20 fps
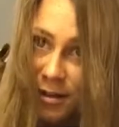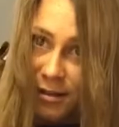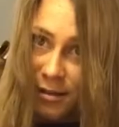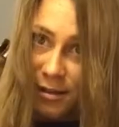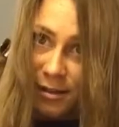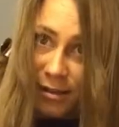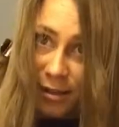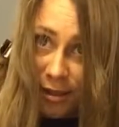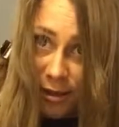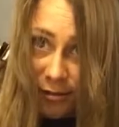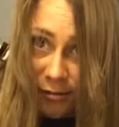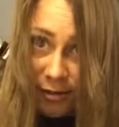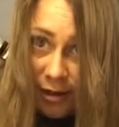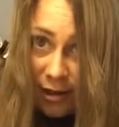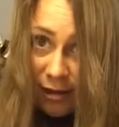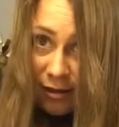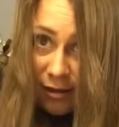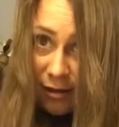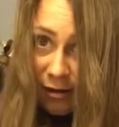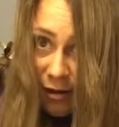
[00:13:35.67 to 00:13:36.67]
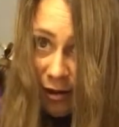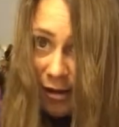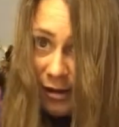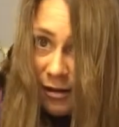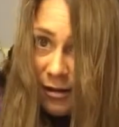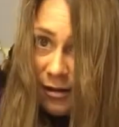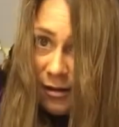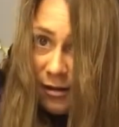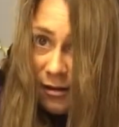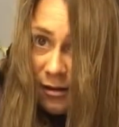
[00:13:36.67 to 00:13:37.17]
So I
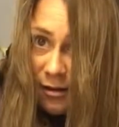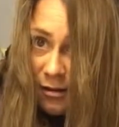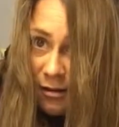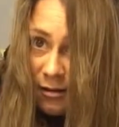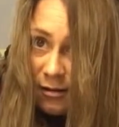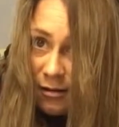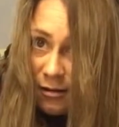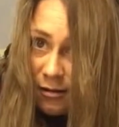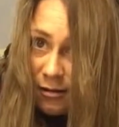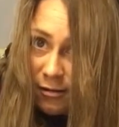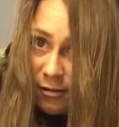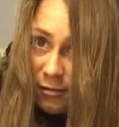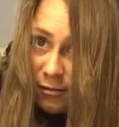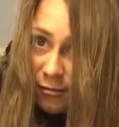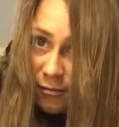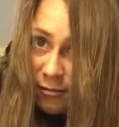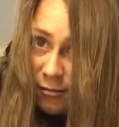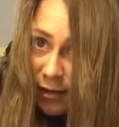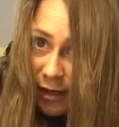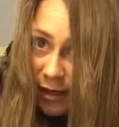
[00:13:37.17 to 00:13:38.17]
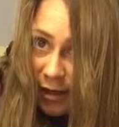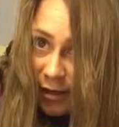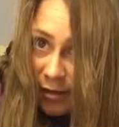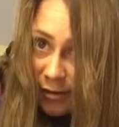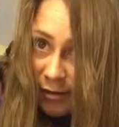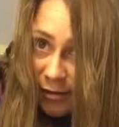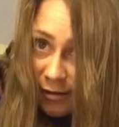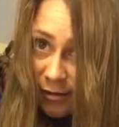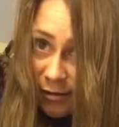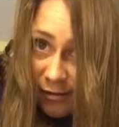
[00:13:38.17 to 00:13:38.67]
thought, oh
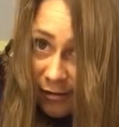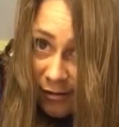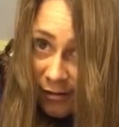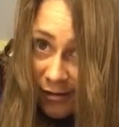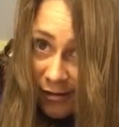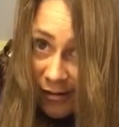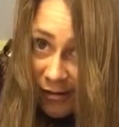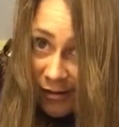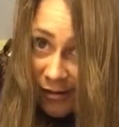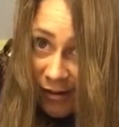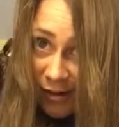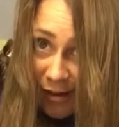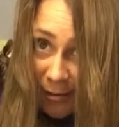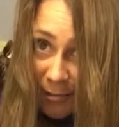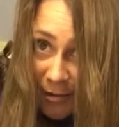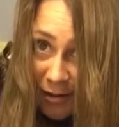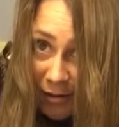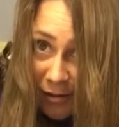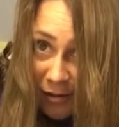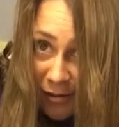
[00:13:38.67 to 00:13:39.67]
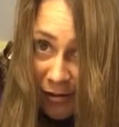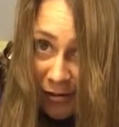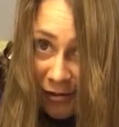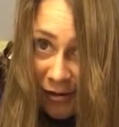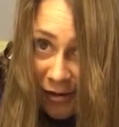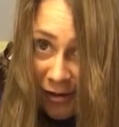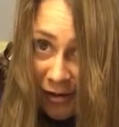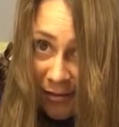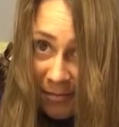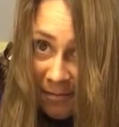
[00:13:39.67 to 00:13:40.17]
great, got my curl
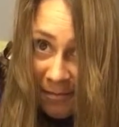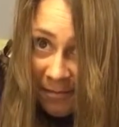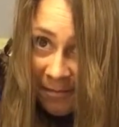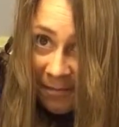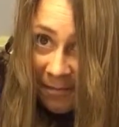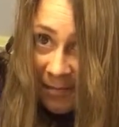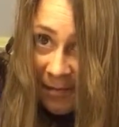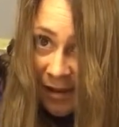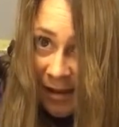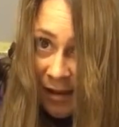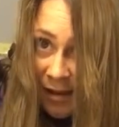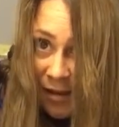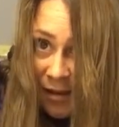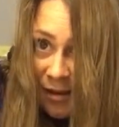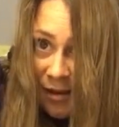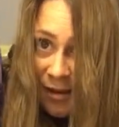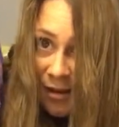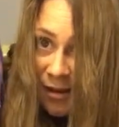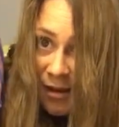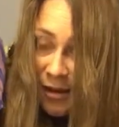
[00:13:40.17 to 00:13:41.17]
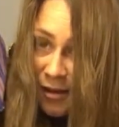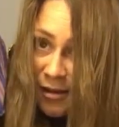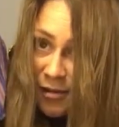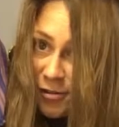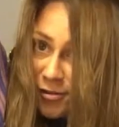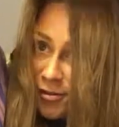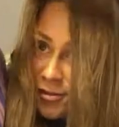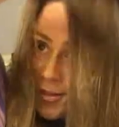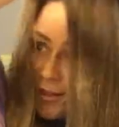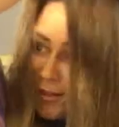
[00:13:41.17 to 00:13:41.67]
cup. I
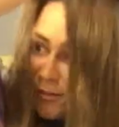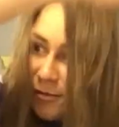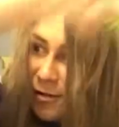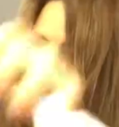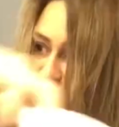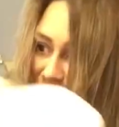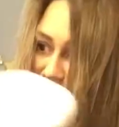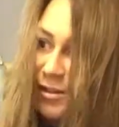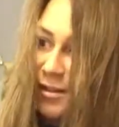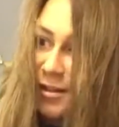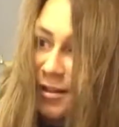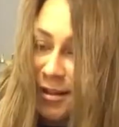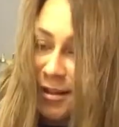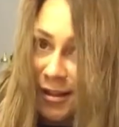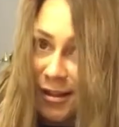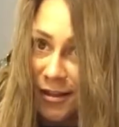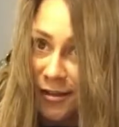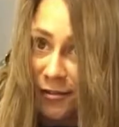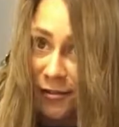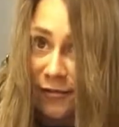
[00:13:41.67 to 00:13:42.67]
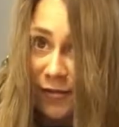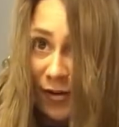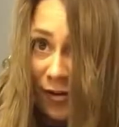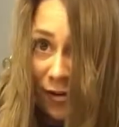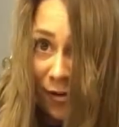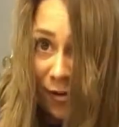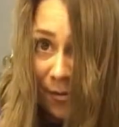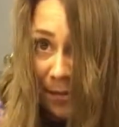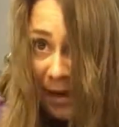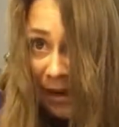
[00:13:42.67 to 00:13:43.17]
usually throw those a little
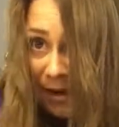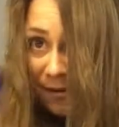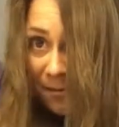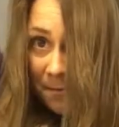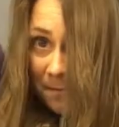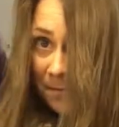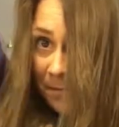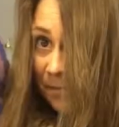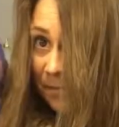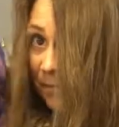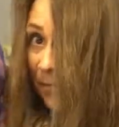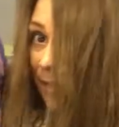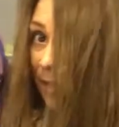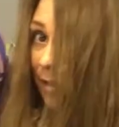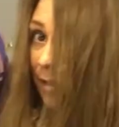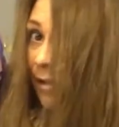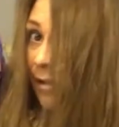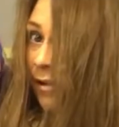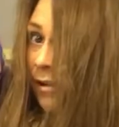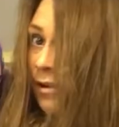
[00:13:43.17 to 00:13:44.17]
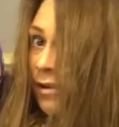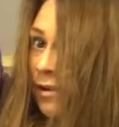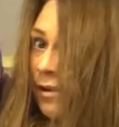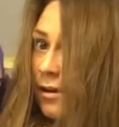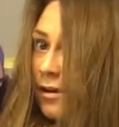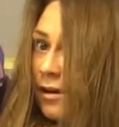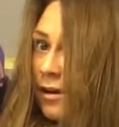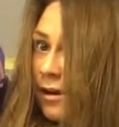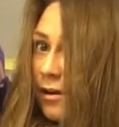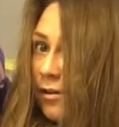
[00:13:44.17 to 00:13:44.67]
further back.
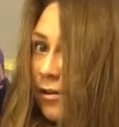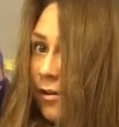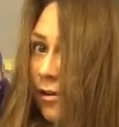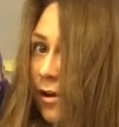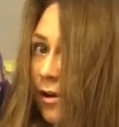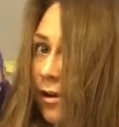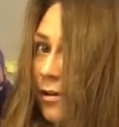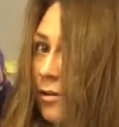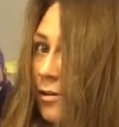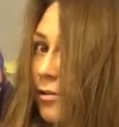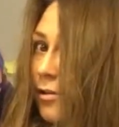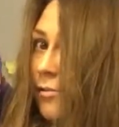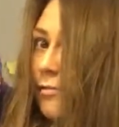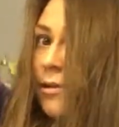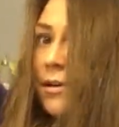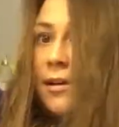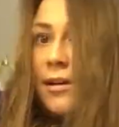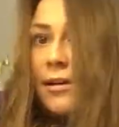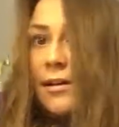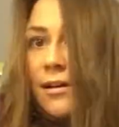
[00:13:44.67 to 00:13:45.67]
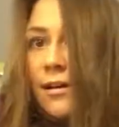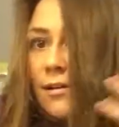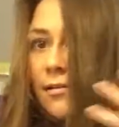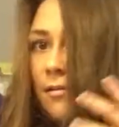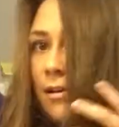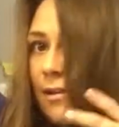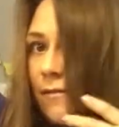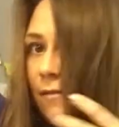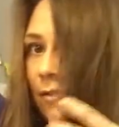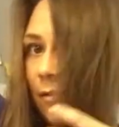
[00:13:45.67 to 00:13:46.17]
I thought, you know what,
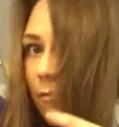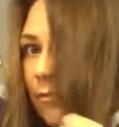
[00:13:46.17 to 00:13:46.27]
I'll give it a